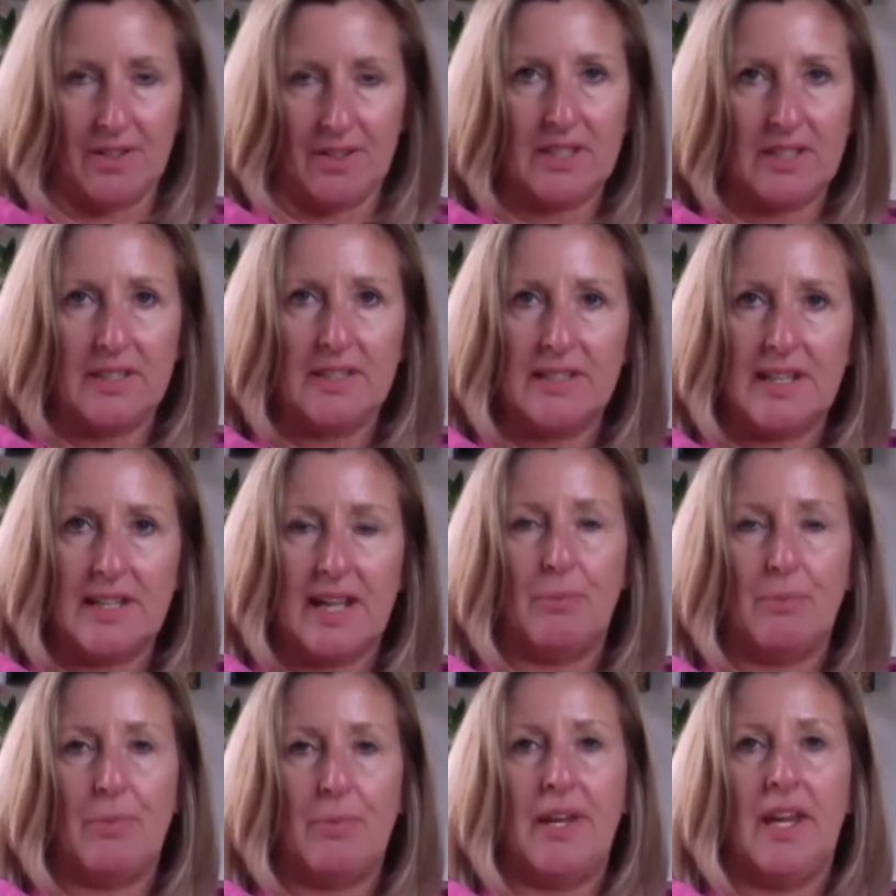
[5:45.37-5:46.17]
This is like
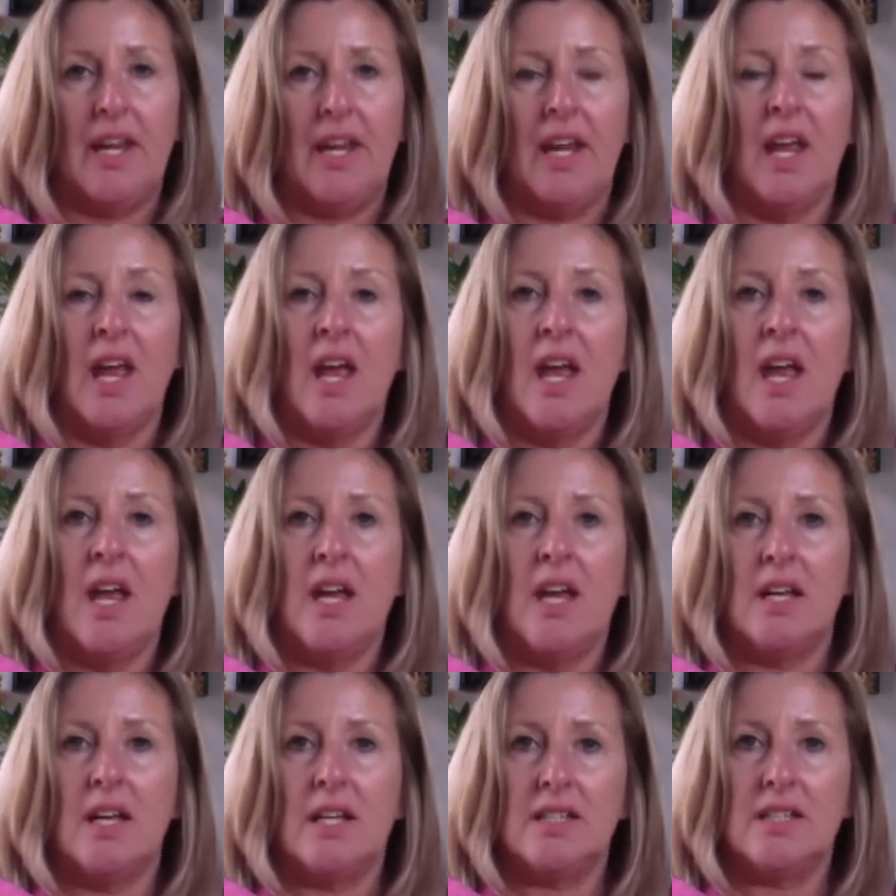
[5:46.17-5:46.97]
being
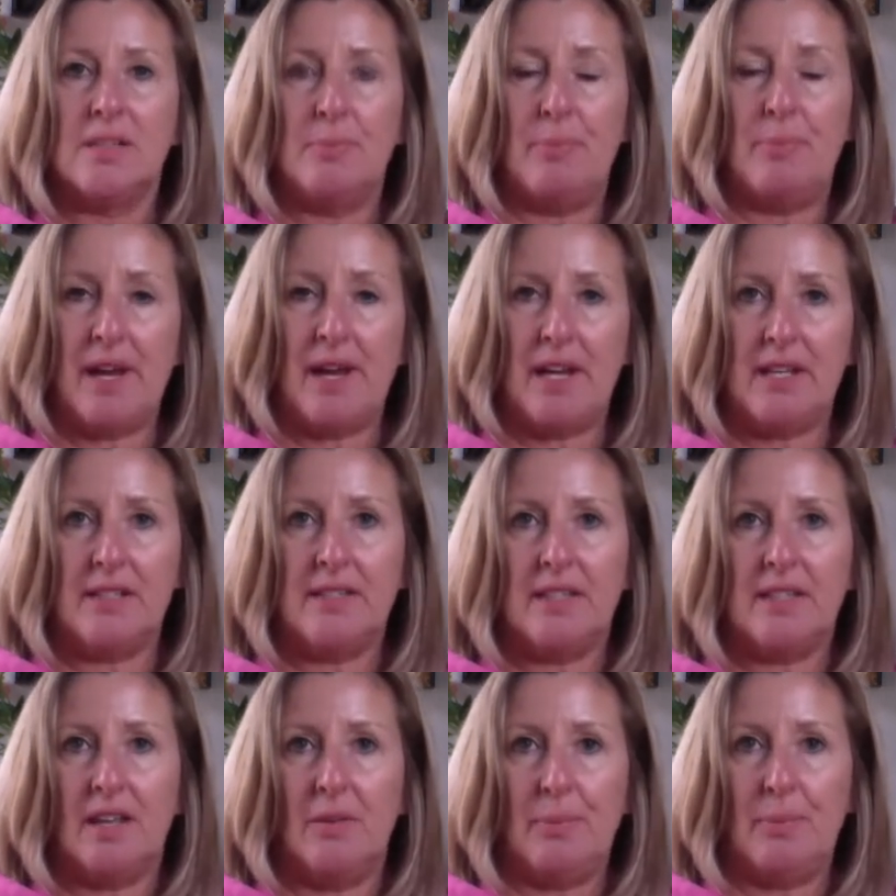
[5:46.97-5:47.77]
space
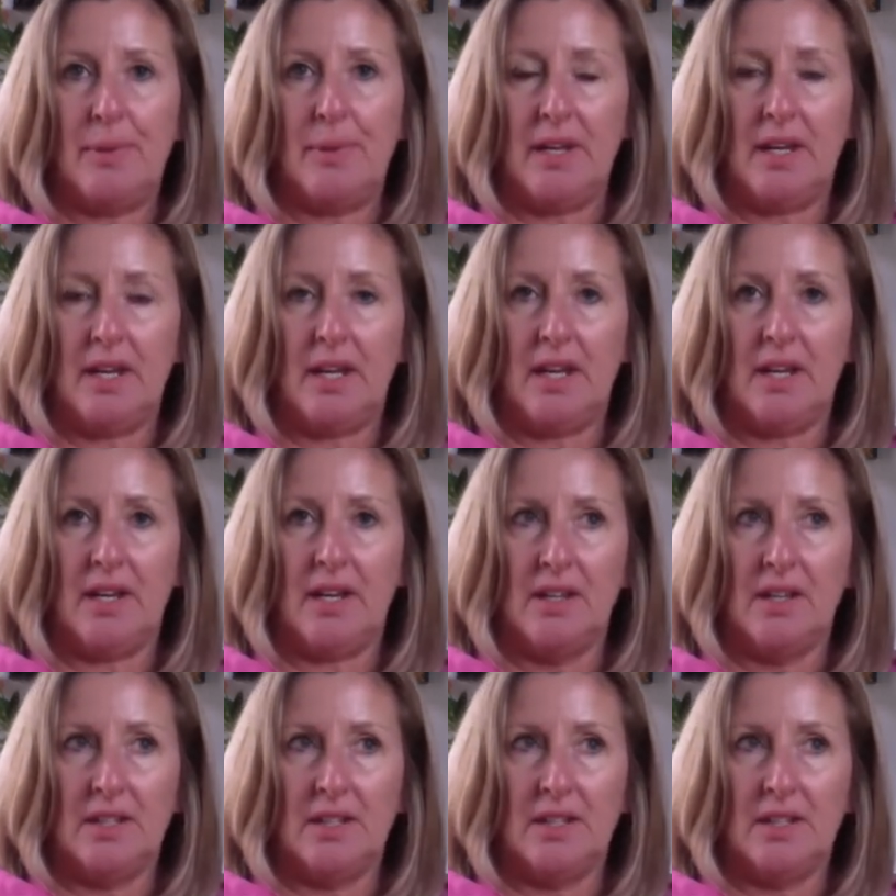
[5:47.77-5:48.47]
and being